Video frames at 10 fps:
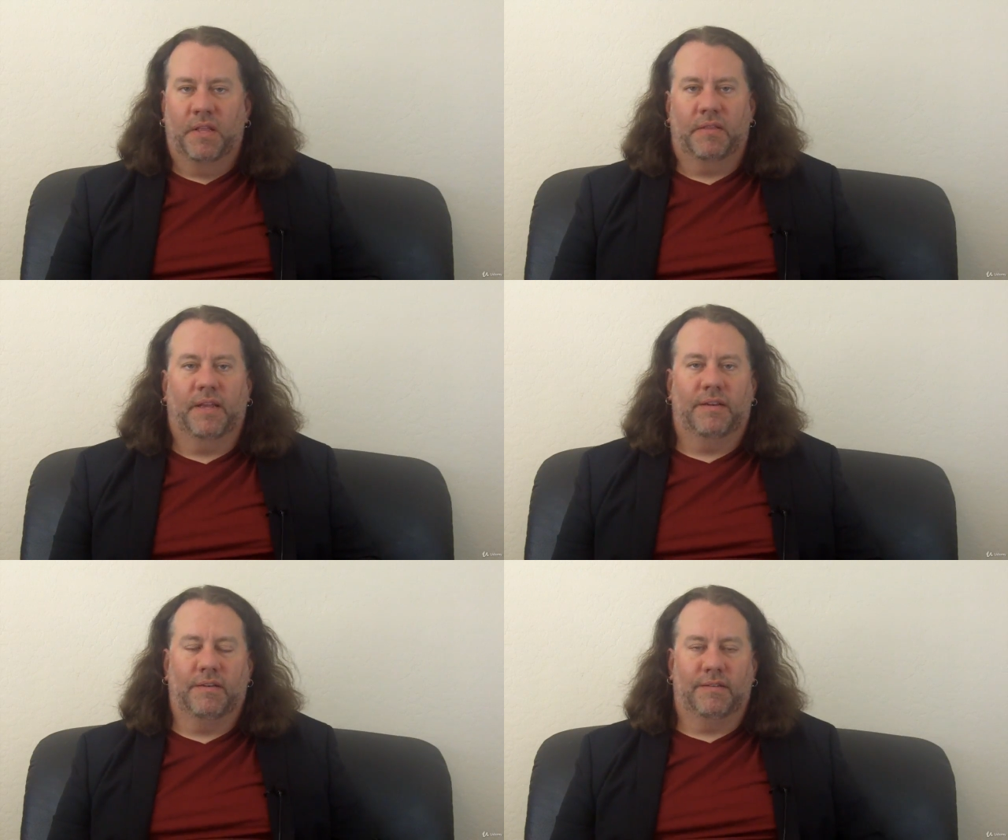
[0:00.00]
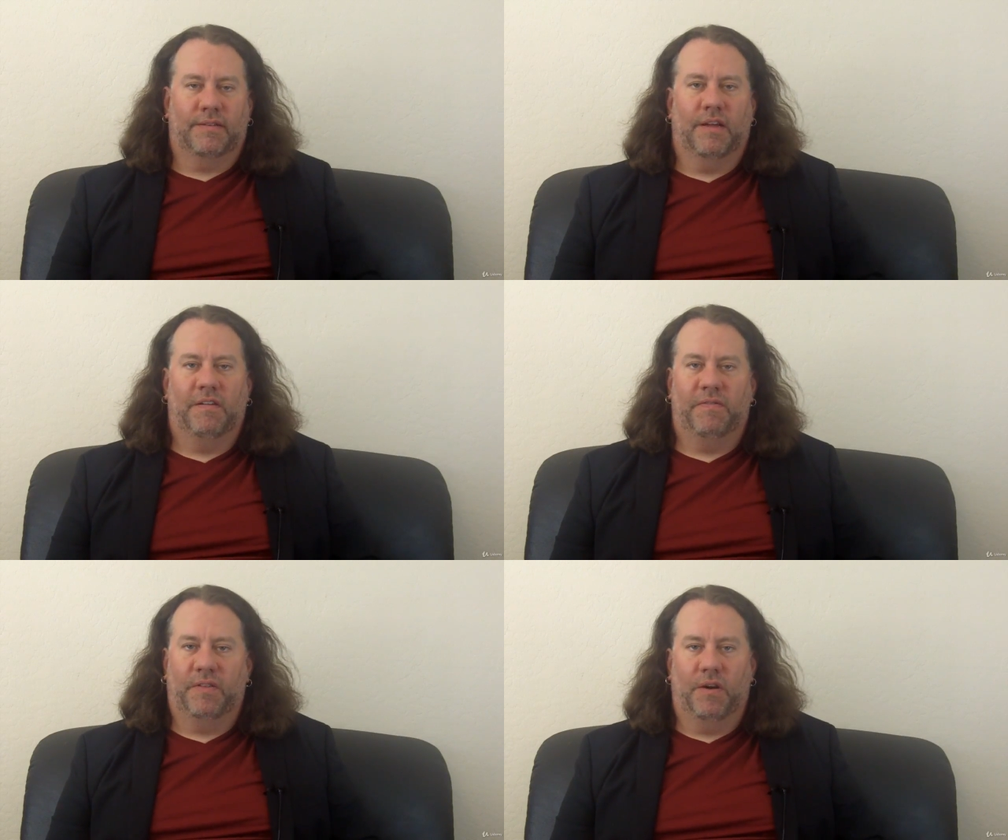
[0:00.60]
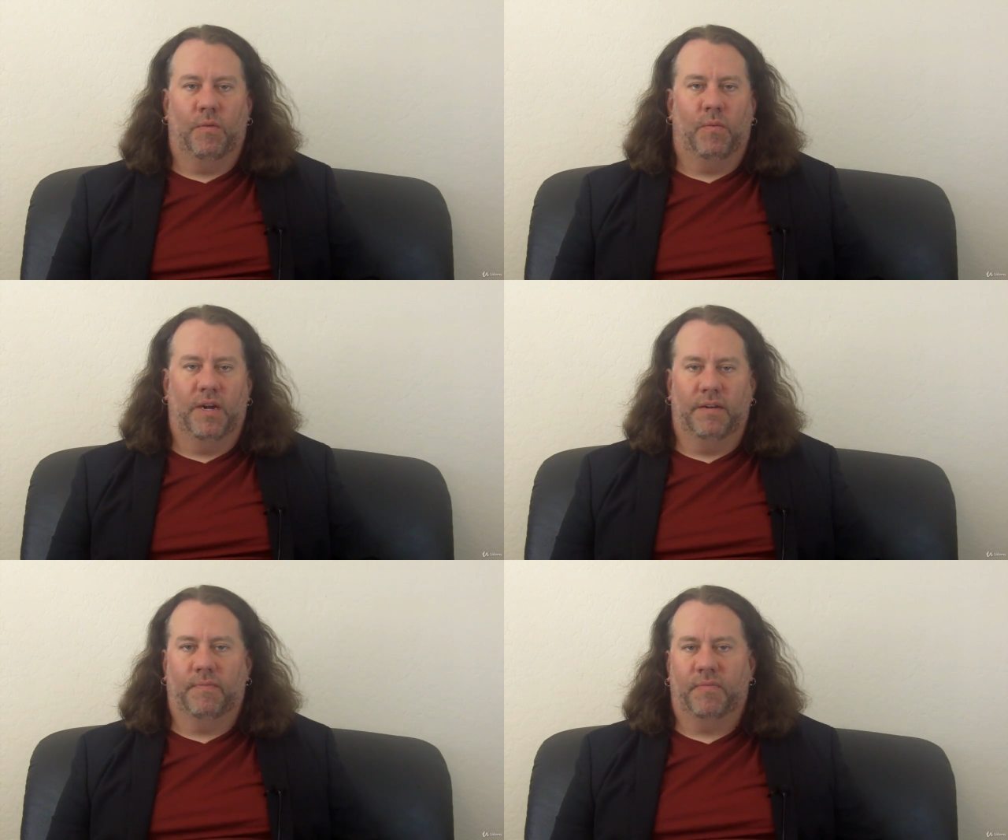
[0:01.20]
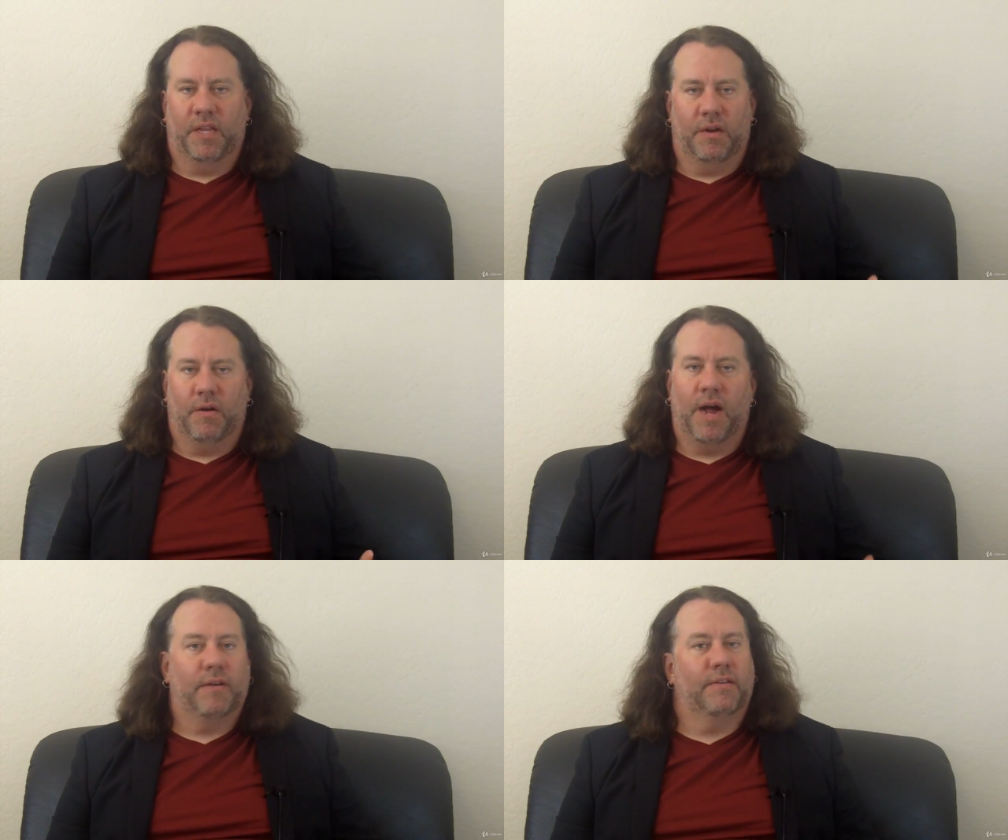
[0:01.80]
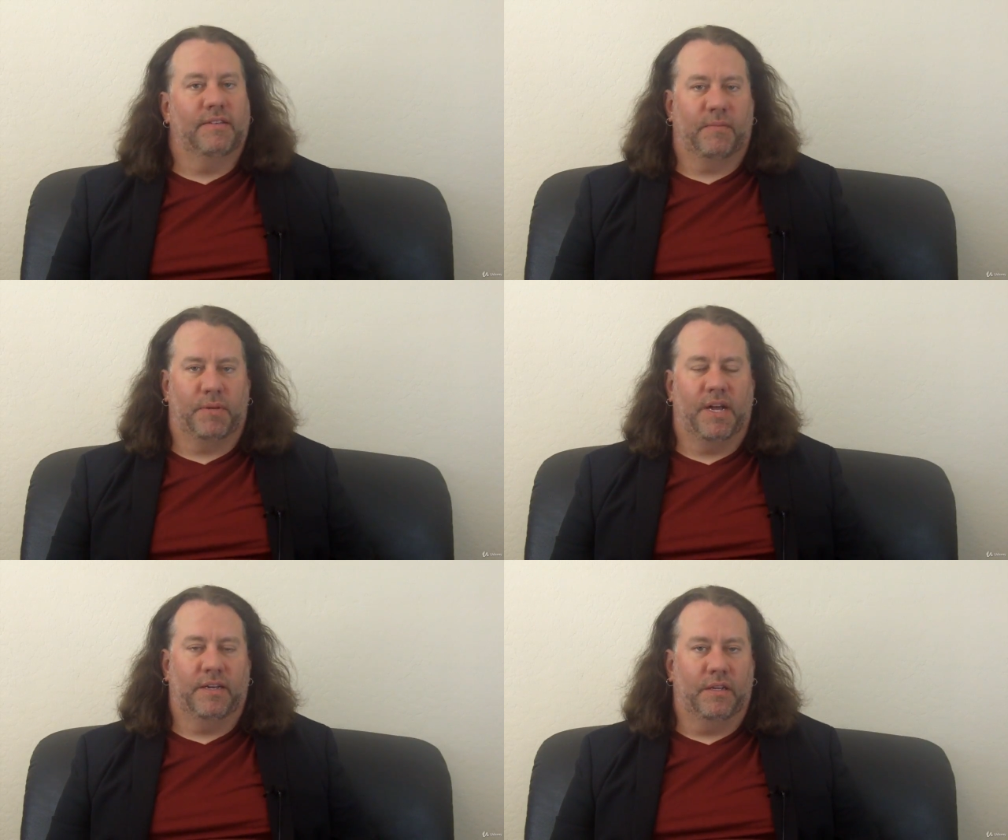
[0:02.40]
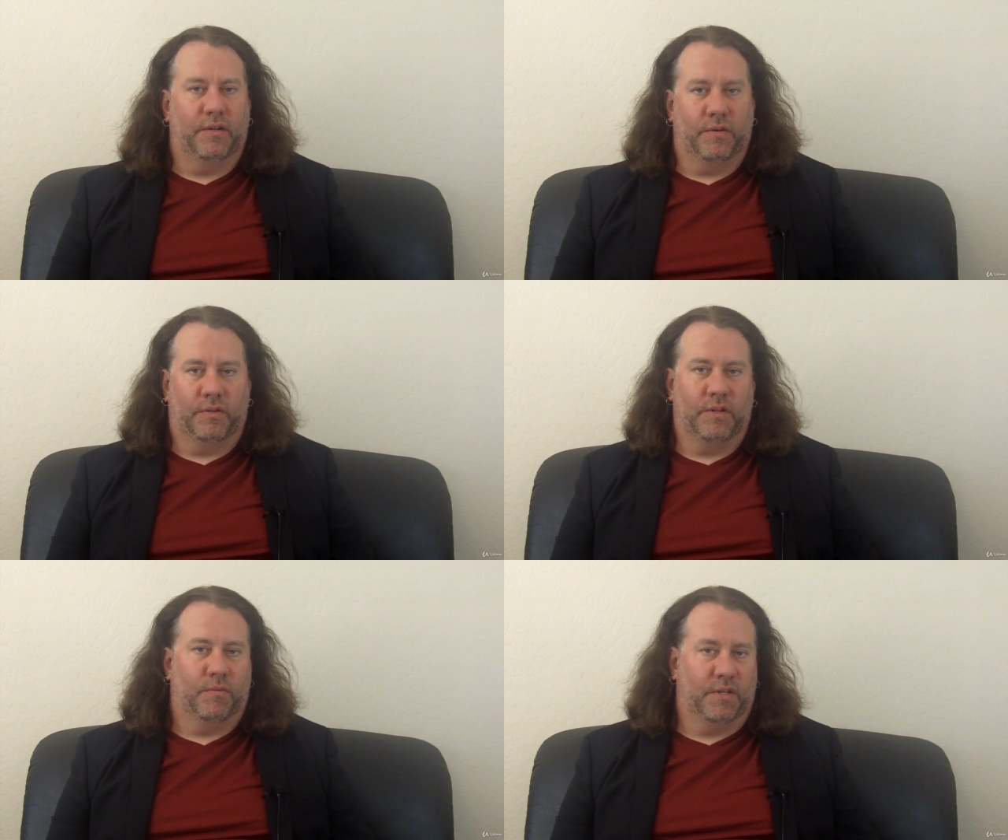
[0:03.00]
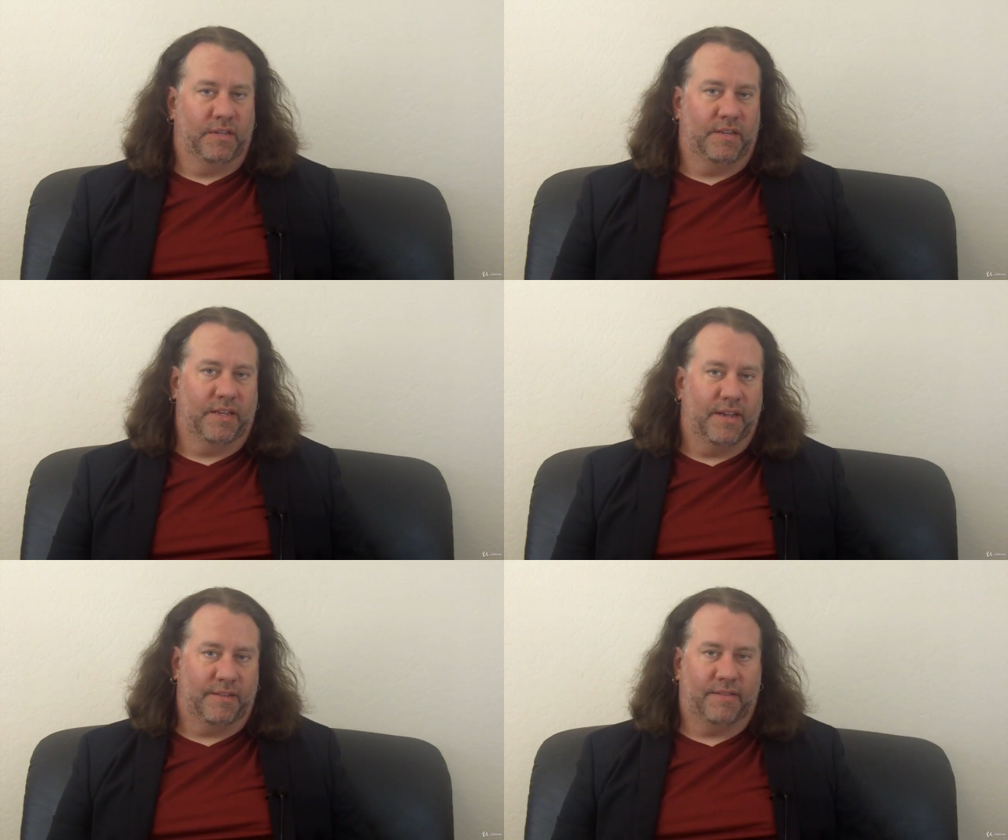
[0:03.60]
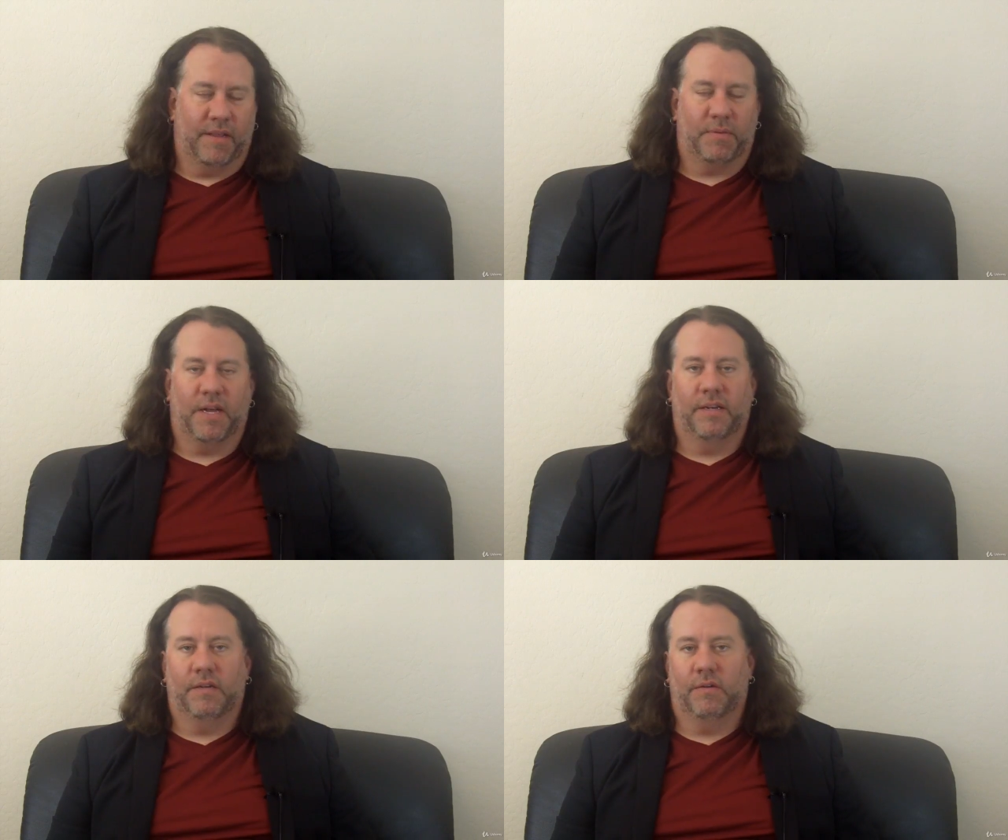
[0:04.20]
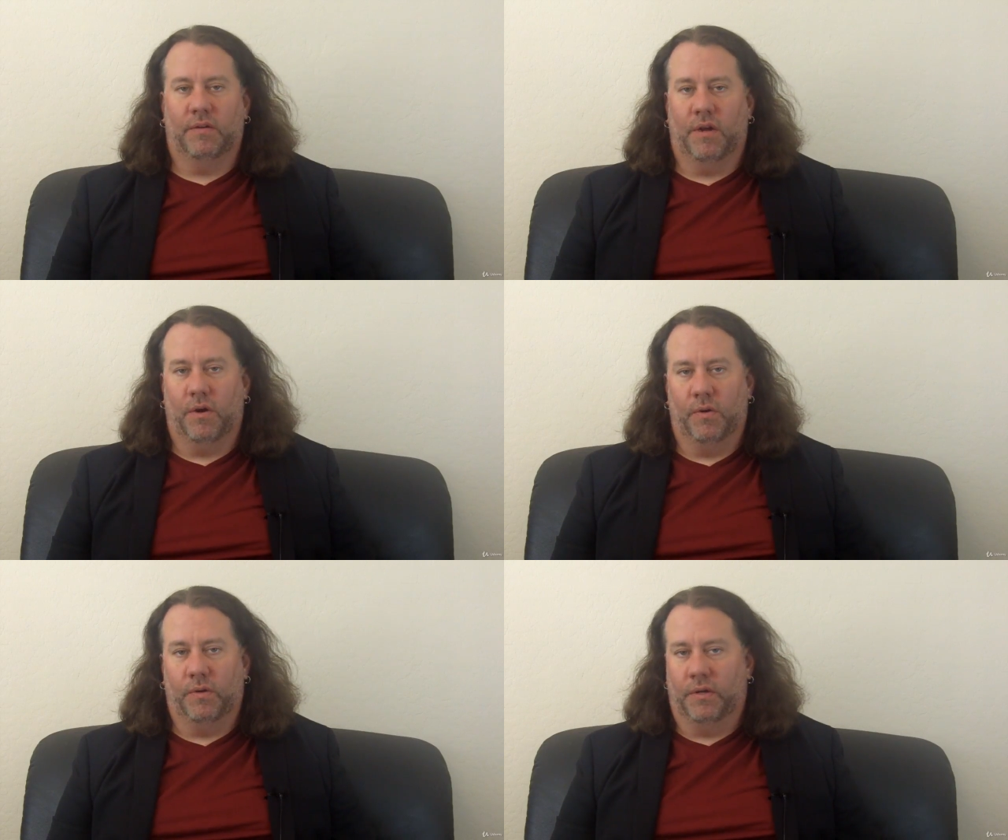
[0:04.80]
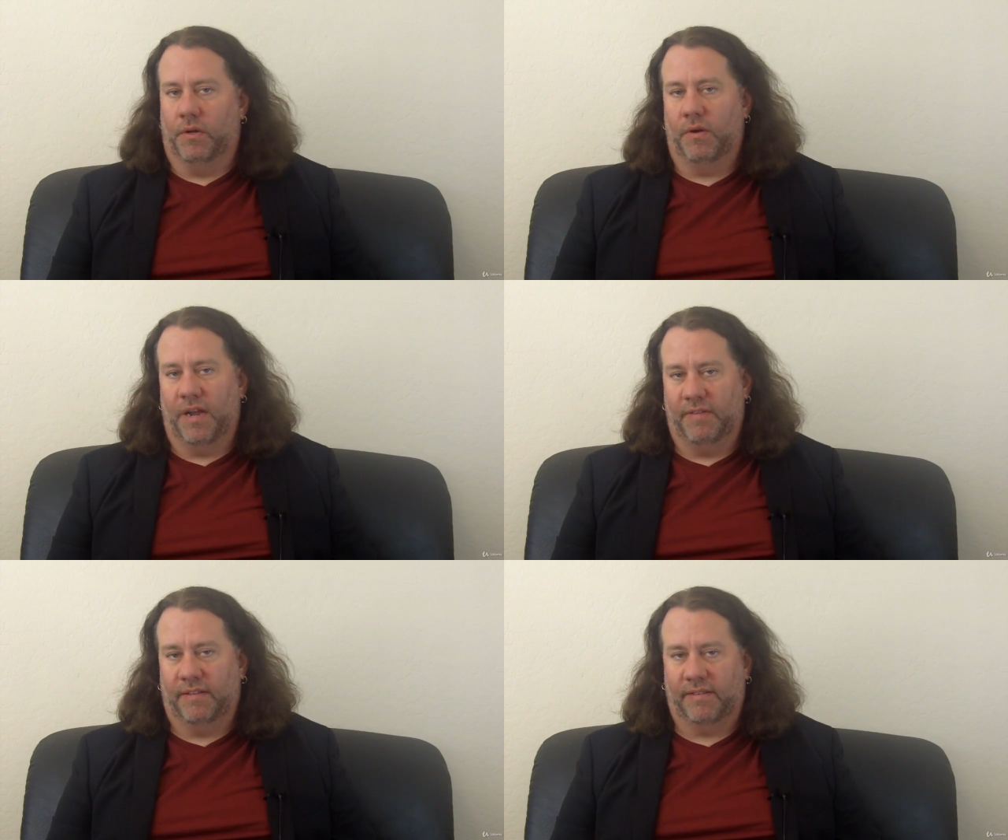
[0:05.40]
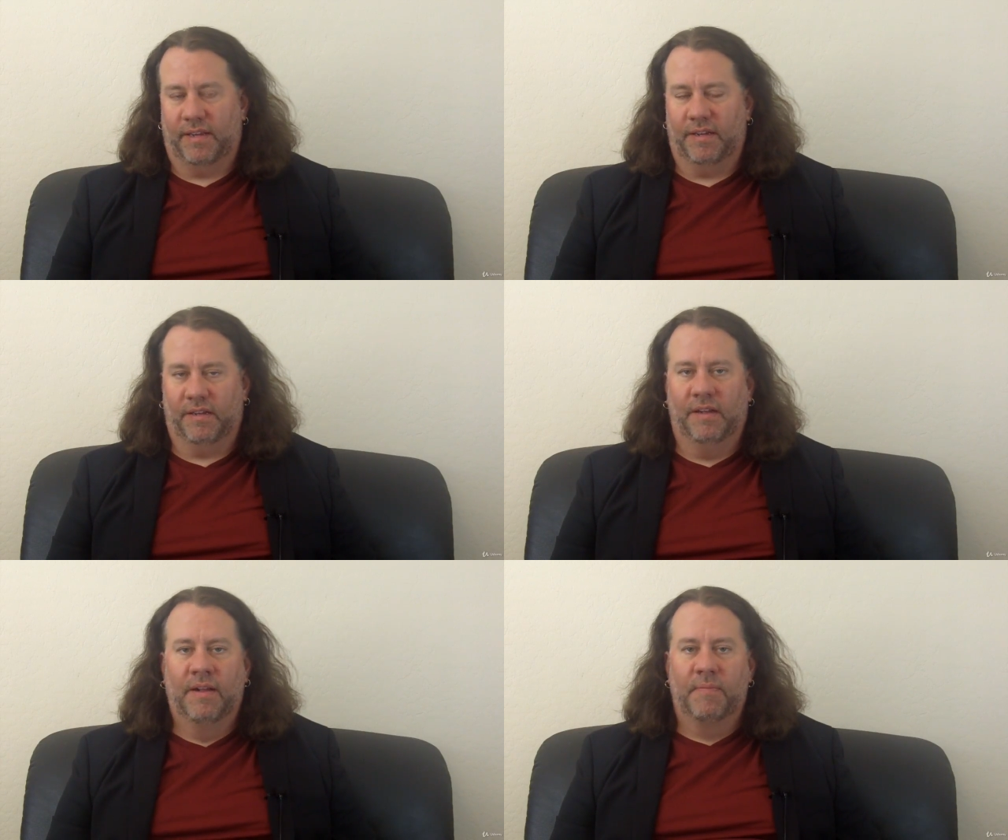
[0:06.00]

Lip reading: Think to yourself, how do these apply to you? Would you say yes, they apply to you? No, you don't have that skill.